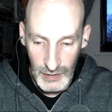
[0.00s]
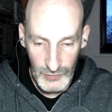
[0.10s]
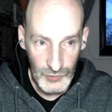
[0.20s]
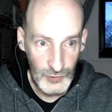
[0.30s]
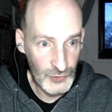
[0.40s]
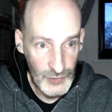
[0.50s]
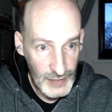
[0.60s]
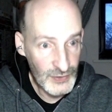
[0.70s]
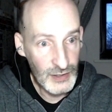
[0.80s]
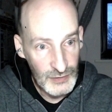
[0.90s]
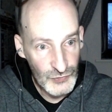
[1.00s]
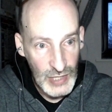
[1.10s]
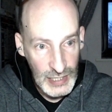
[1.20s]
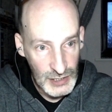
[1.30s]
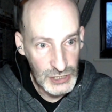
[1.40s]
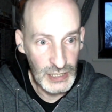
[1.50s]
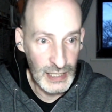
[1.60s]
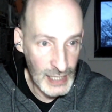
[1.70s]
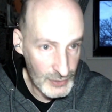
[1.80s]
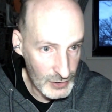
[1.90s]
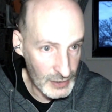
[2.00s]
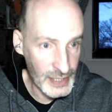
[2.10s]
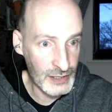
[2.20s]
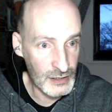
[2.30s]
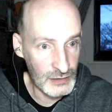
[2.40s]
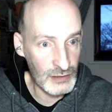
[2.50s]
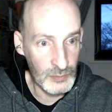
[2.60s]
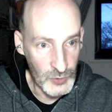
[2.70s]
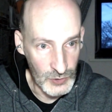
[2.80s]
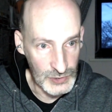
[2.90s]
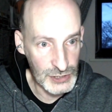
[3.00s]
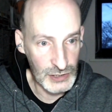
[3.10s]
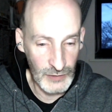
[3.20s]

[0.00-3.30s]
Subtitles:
So that's a good strategy. Another layered approach.